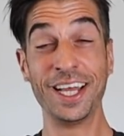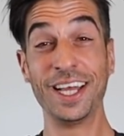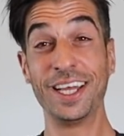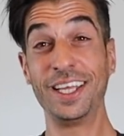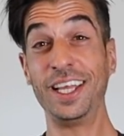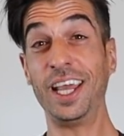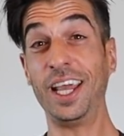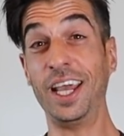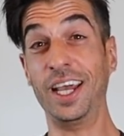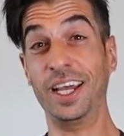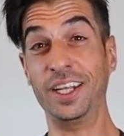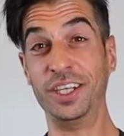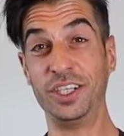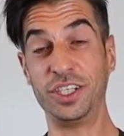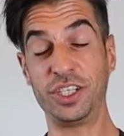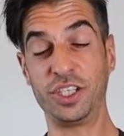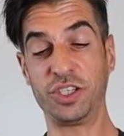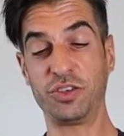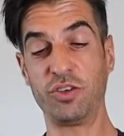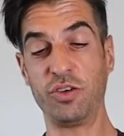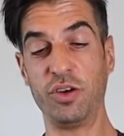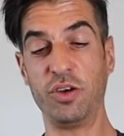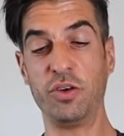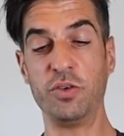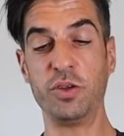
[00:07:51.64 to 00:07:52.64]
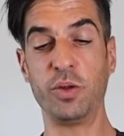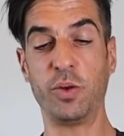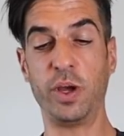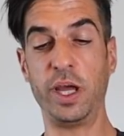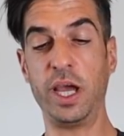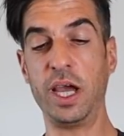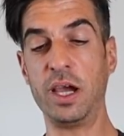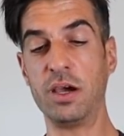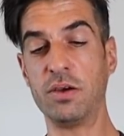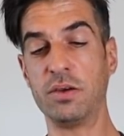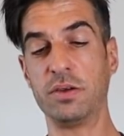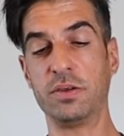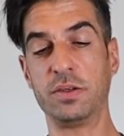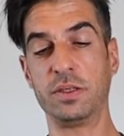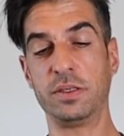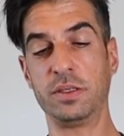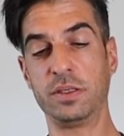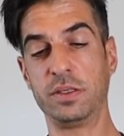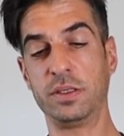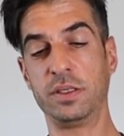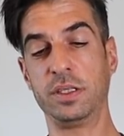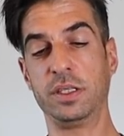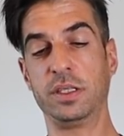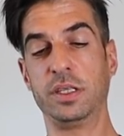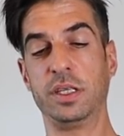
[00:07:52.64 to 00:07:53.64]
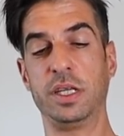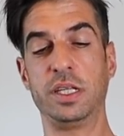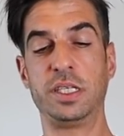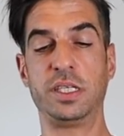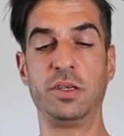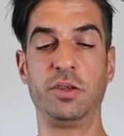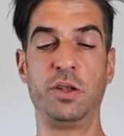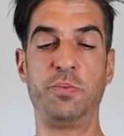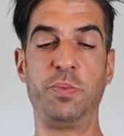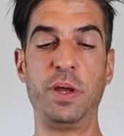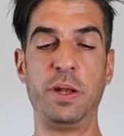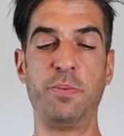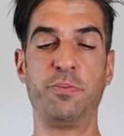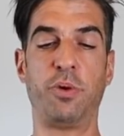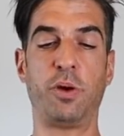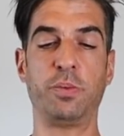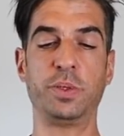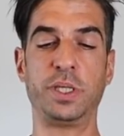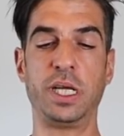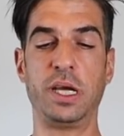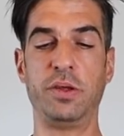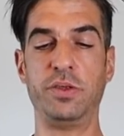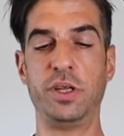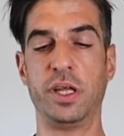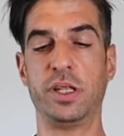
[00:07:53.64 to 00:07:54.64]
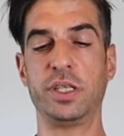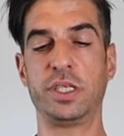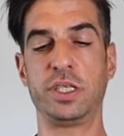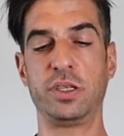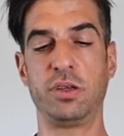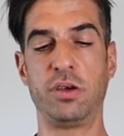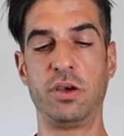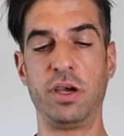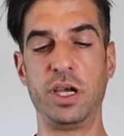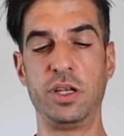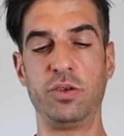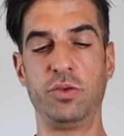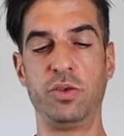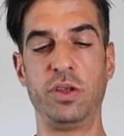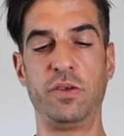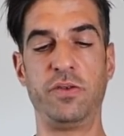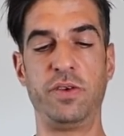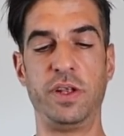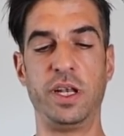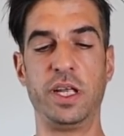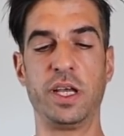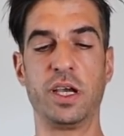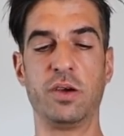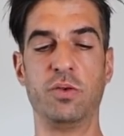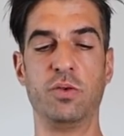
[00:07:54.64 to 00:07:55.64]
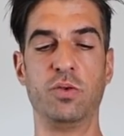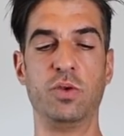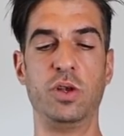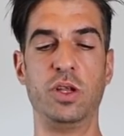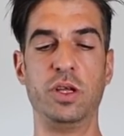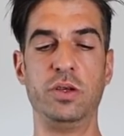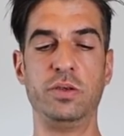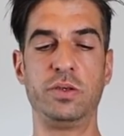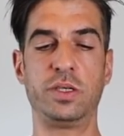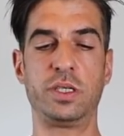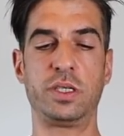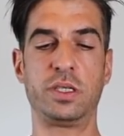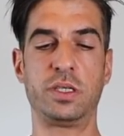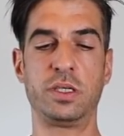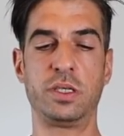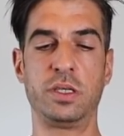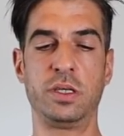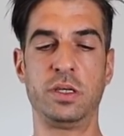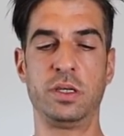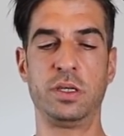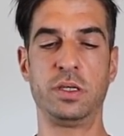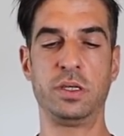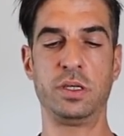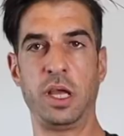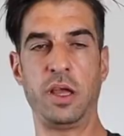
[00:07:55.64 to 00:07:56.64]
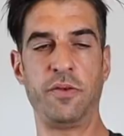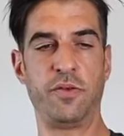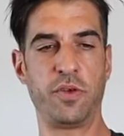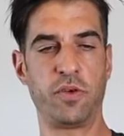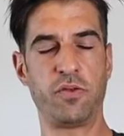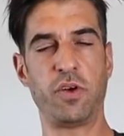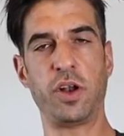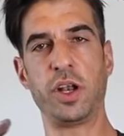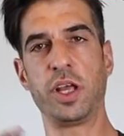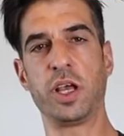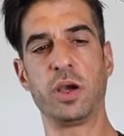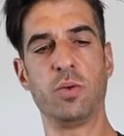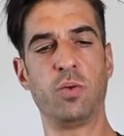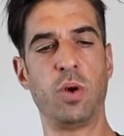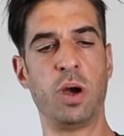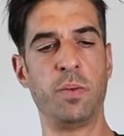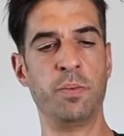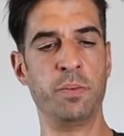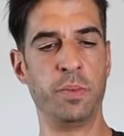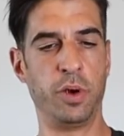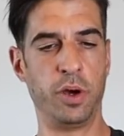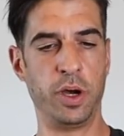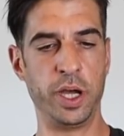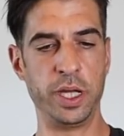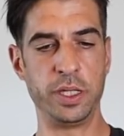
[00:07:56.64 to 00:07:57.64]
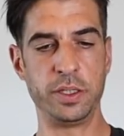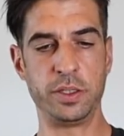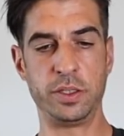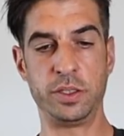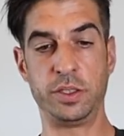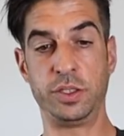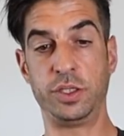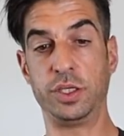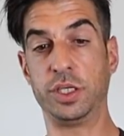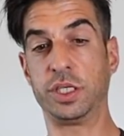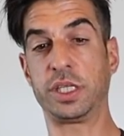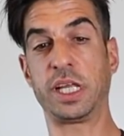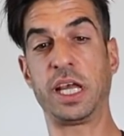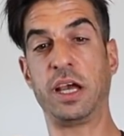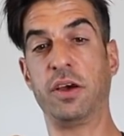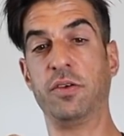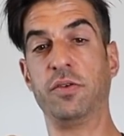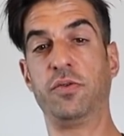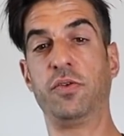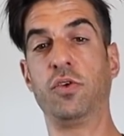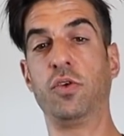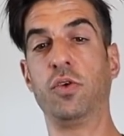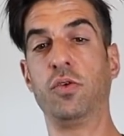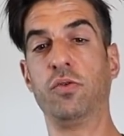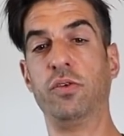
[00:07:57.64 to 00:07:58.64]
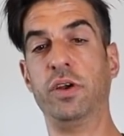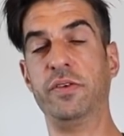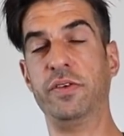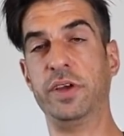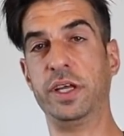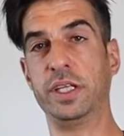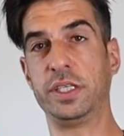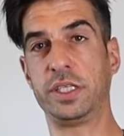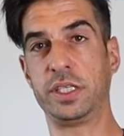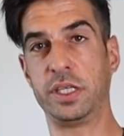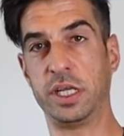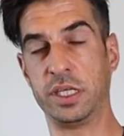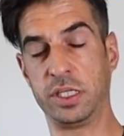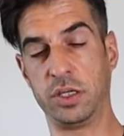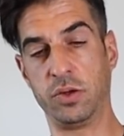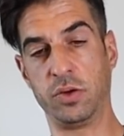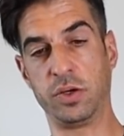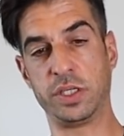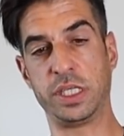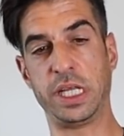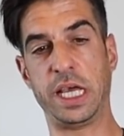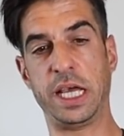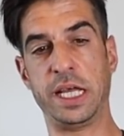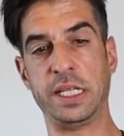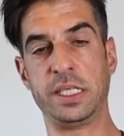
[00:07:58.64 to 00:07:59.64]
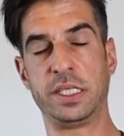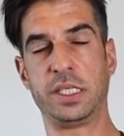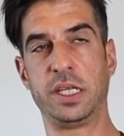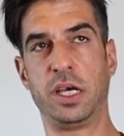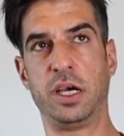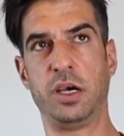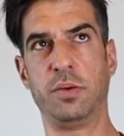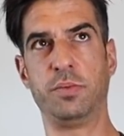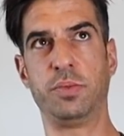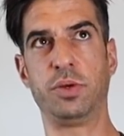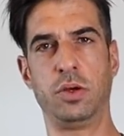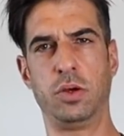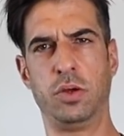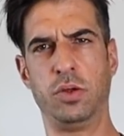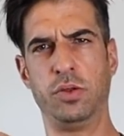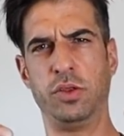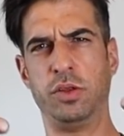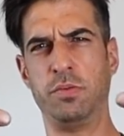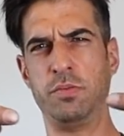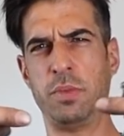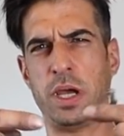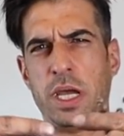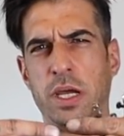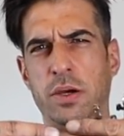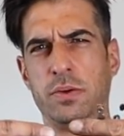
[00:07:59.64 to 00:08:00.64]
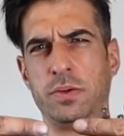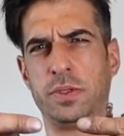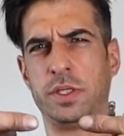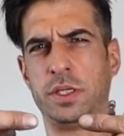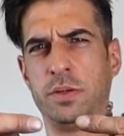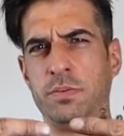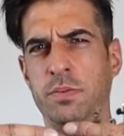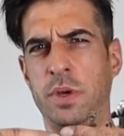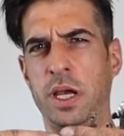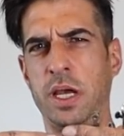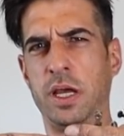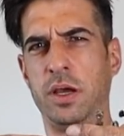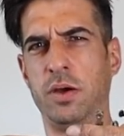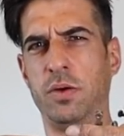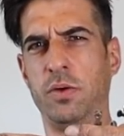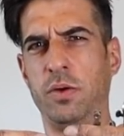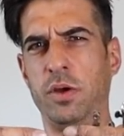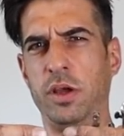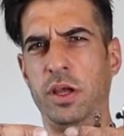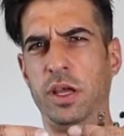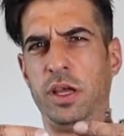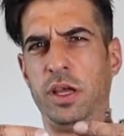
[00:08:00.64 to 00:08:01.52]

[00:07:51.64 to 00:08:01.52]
Yeah, and you just screw it all the way out until the pin pops out the other side, or you feel it go all loose. If you're running a 1x, just count 4 rivets as long as it ends up on the male to male.